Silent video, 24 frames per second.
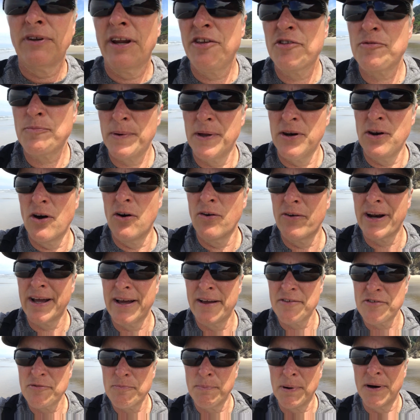it's been known
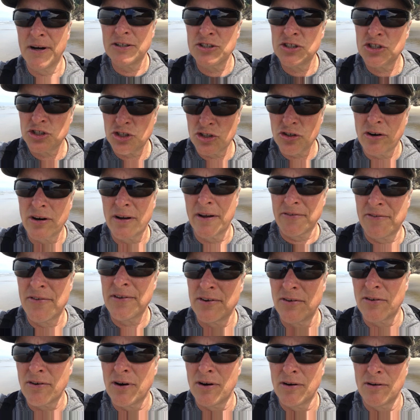as punch drunk
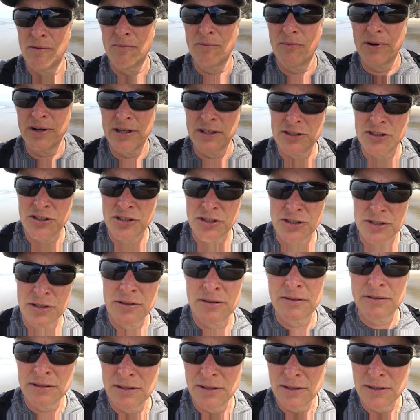syndrome, which